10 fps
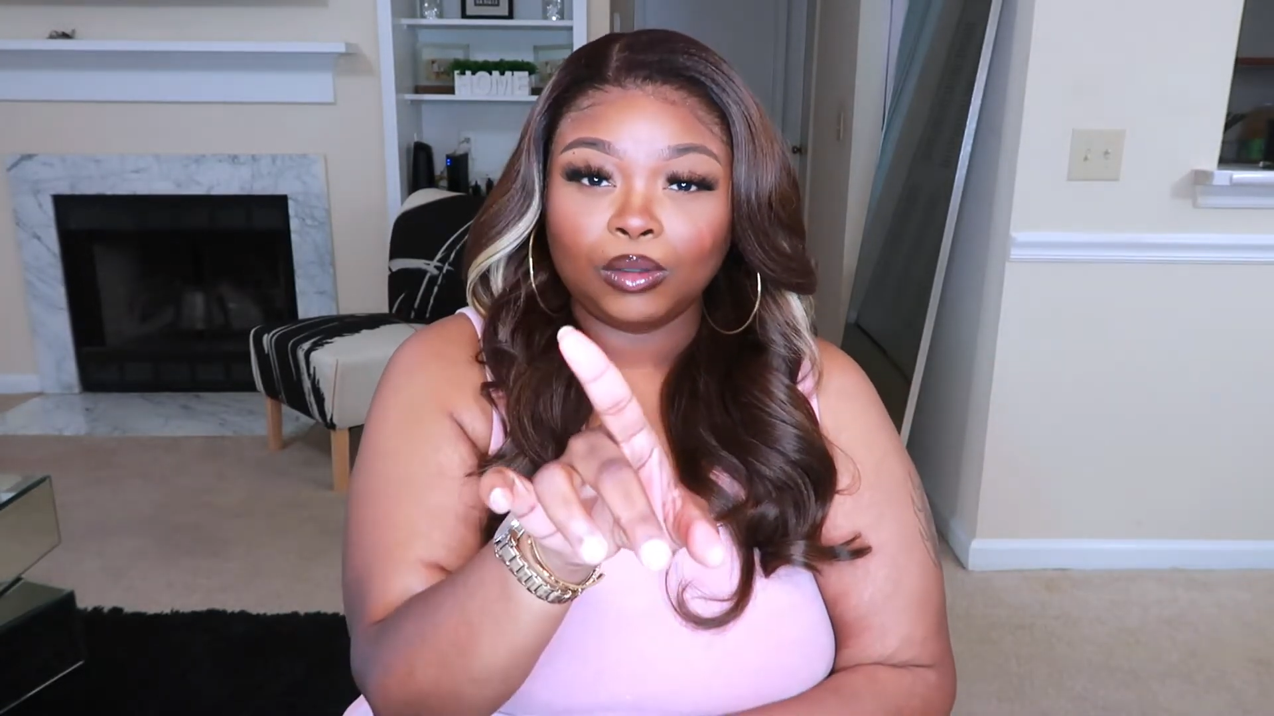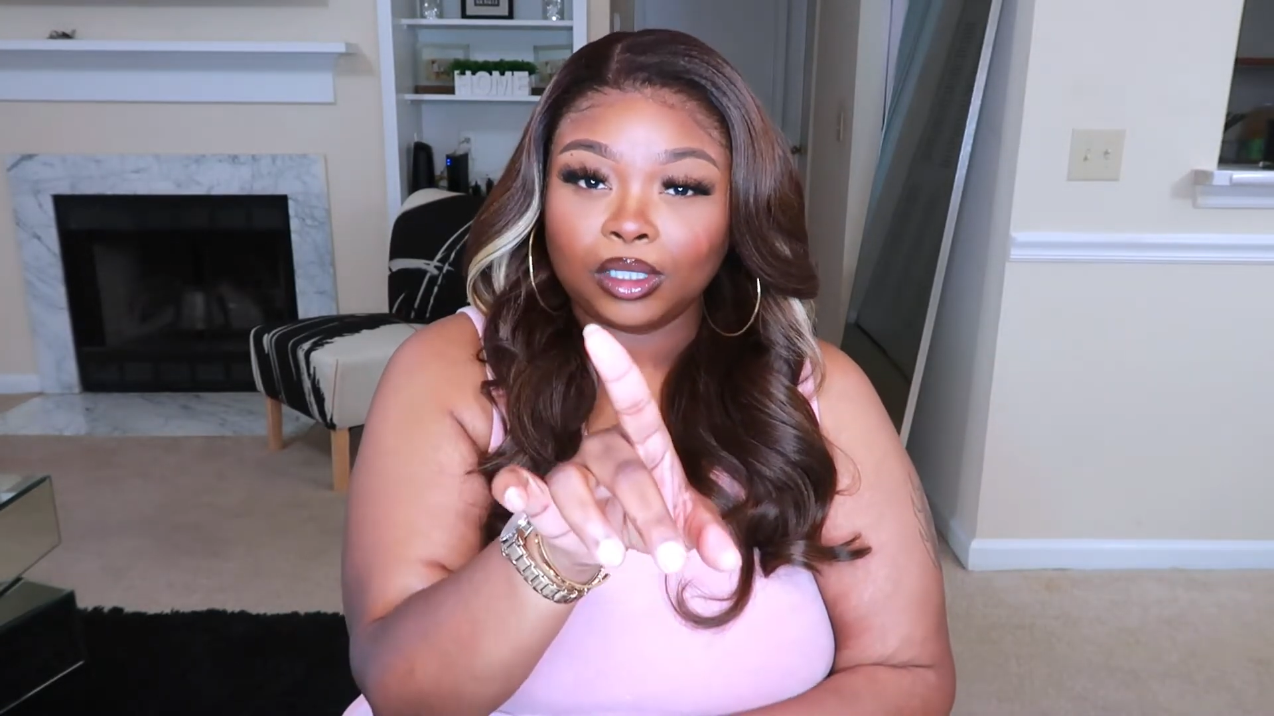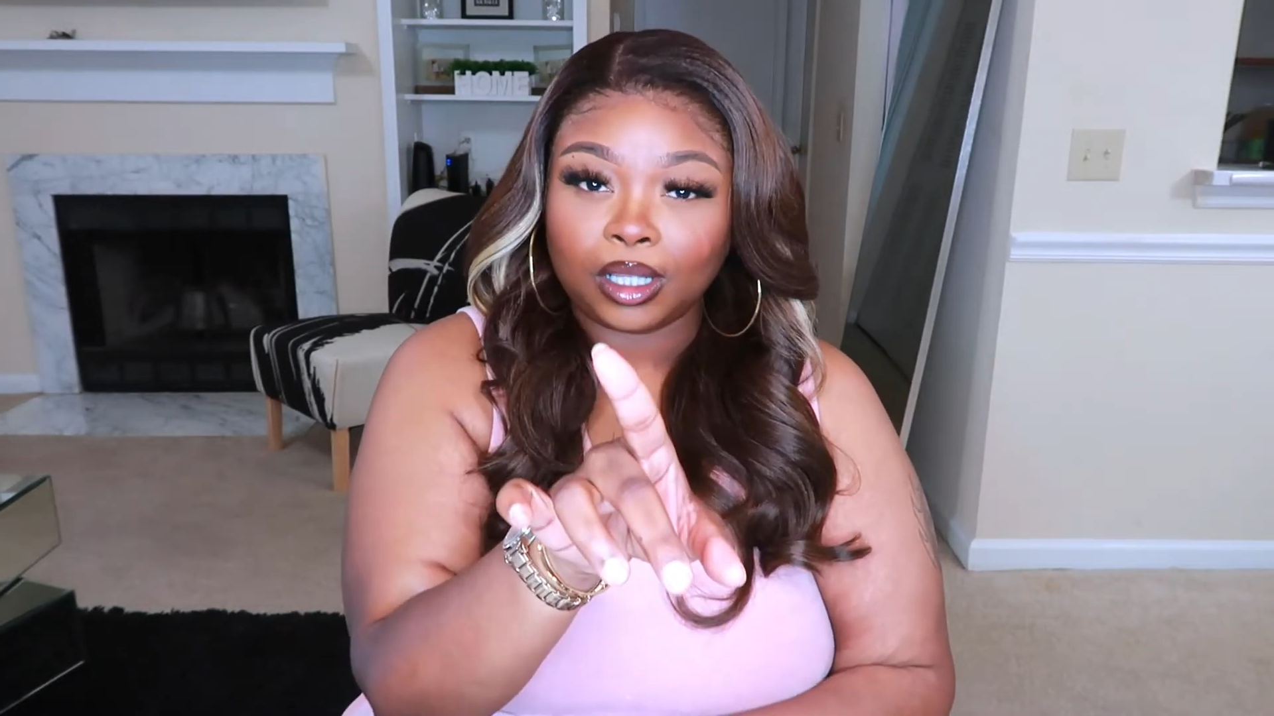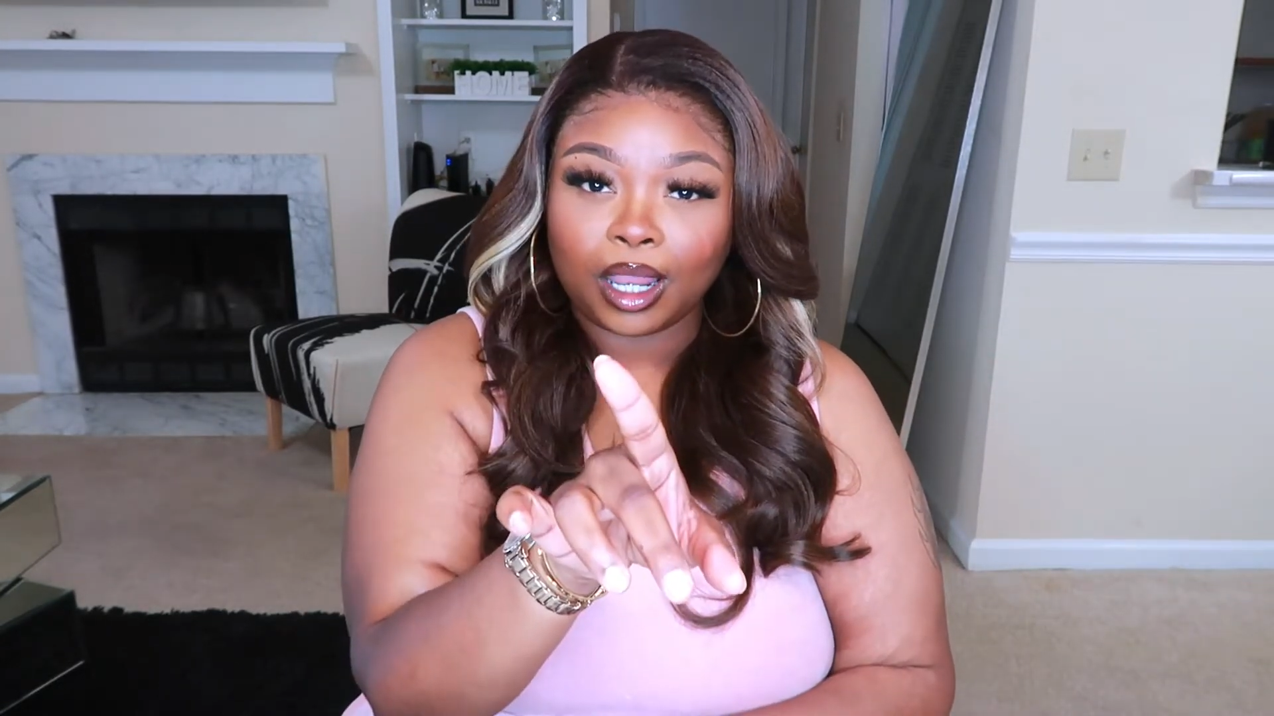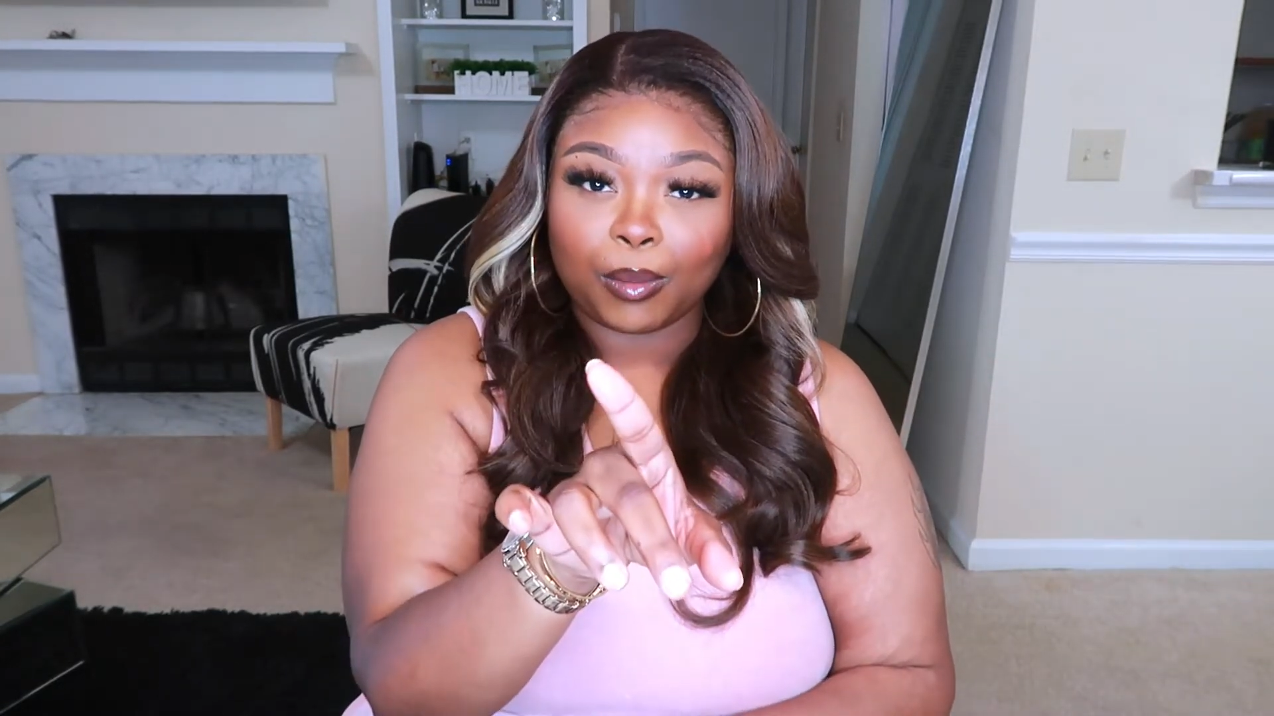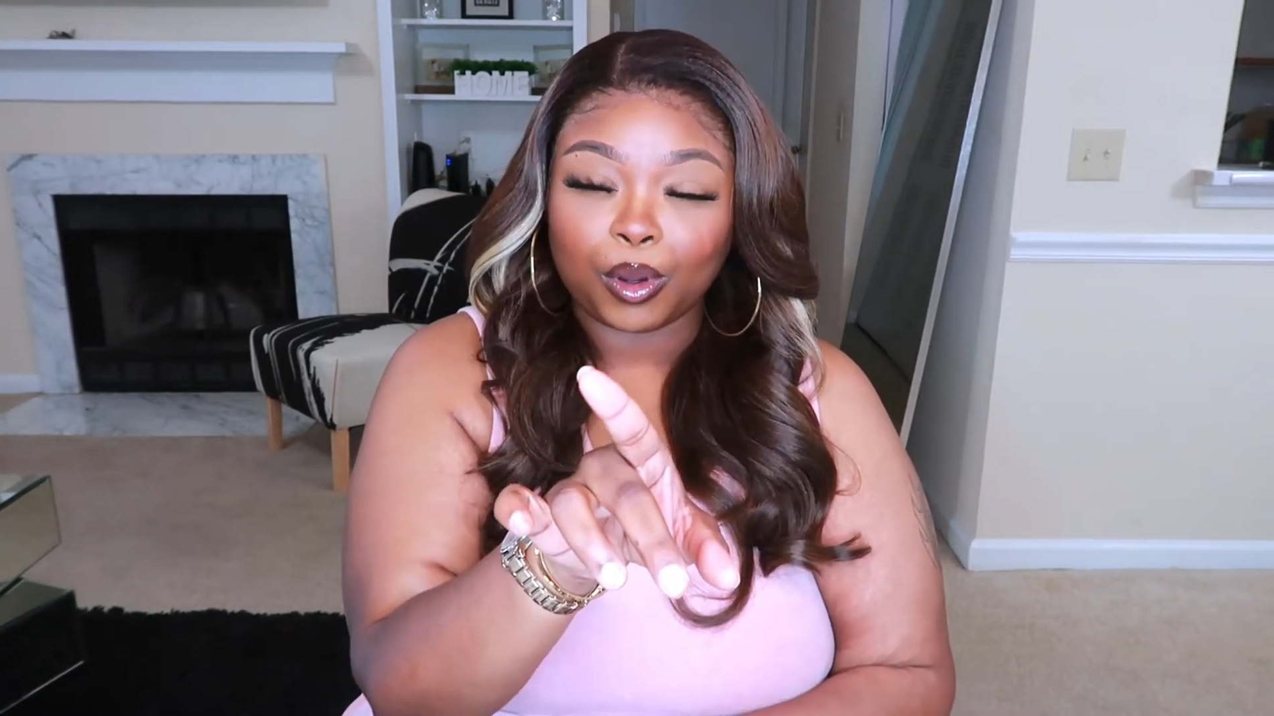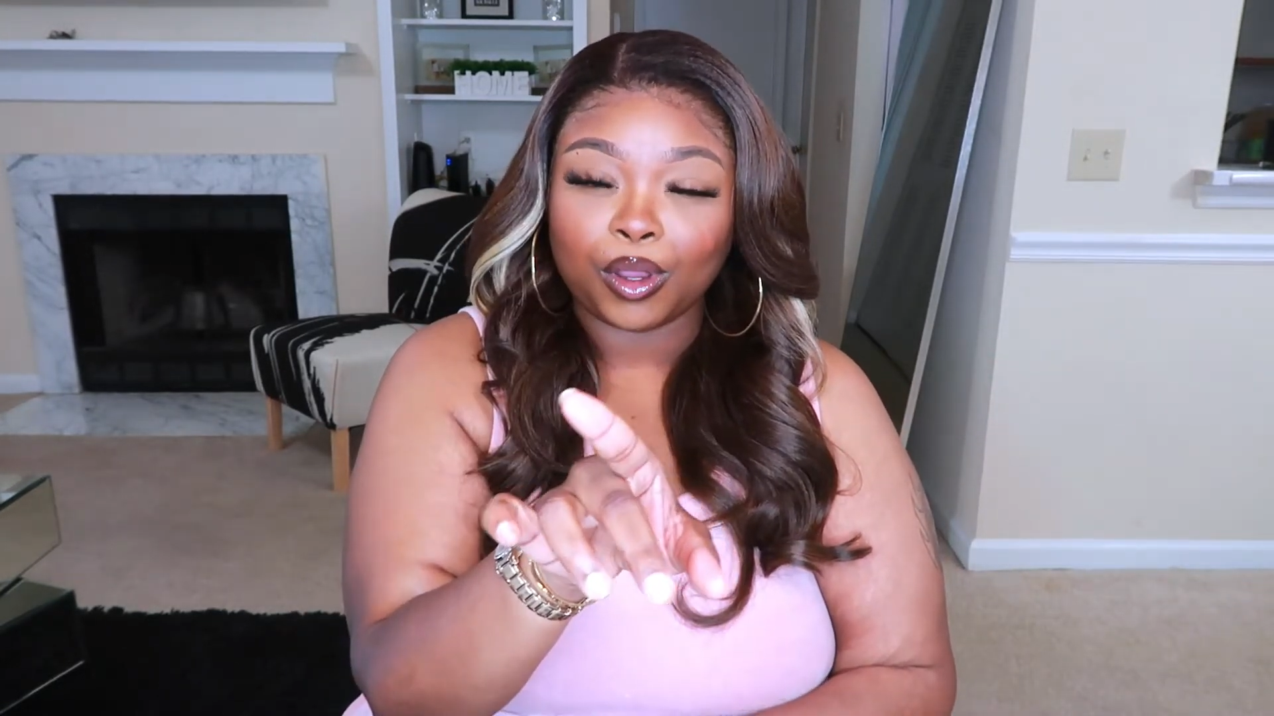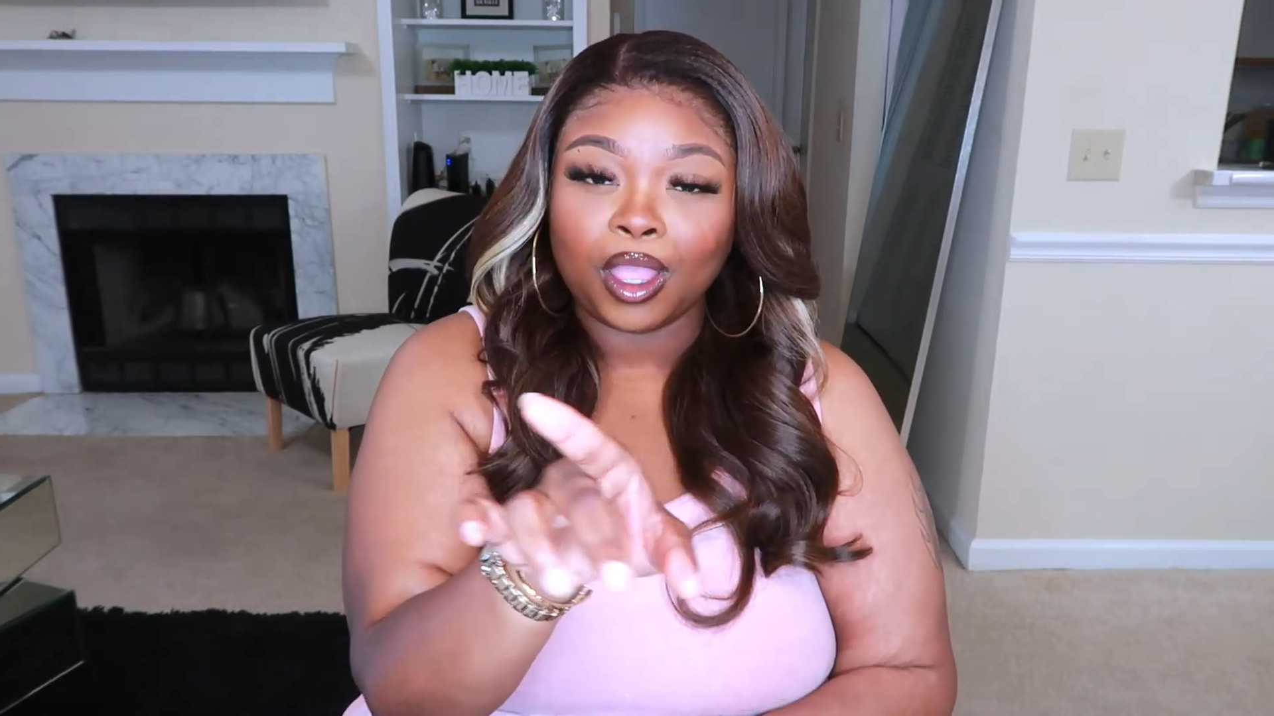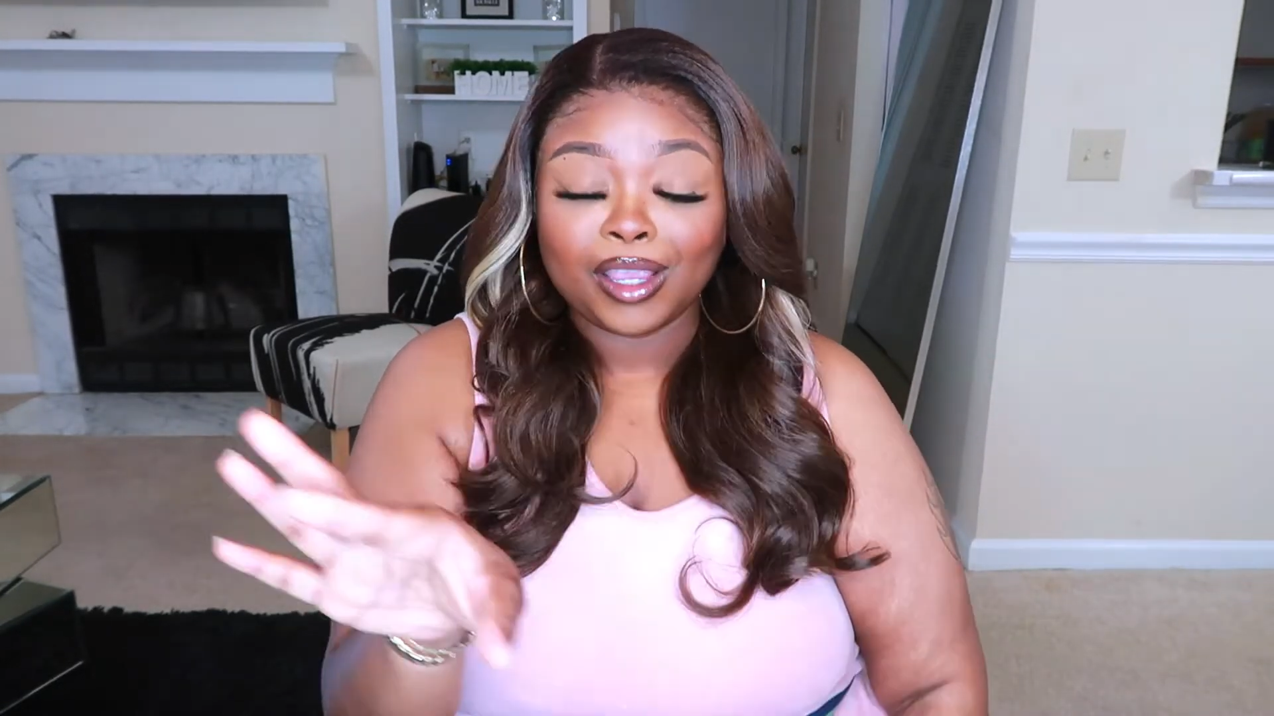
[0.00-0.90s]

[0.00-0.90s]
disclaimer,